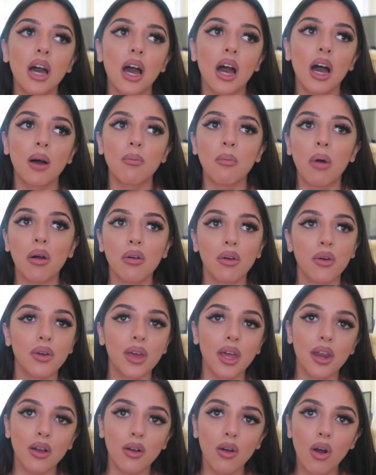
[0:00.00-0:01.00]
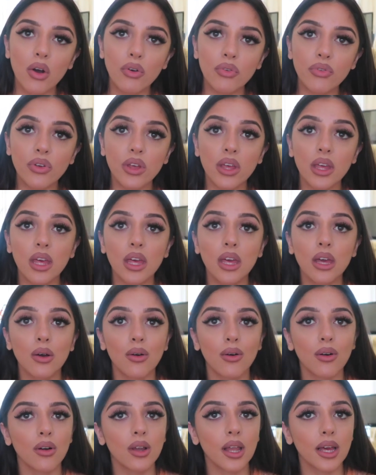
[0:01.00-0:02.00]
I'll go get a coffee
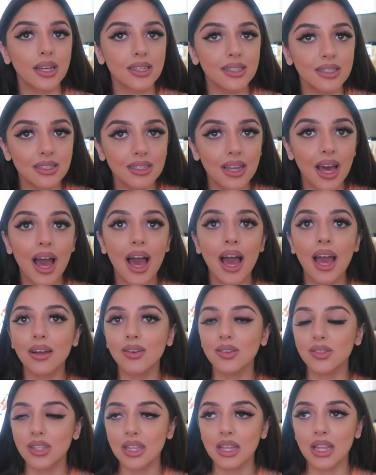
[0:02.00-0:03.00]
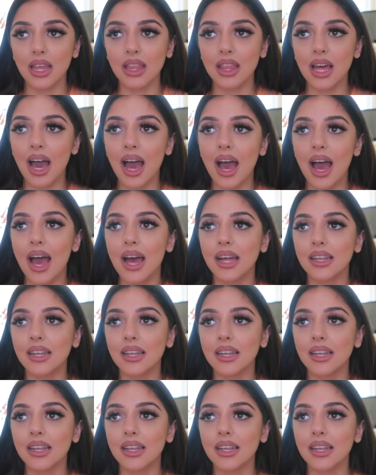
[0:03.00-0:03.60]
or like a snack or something like that,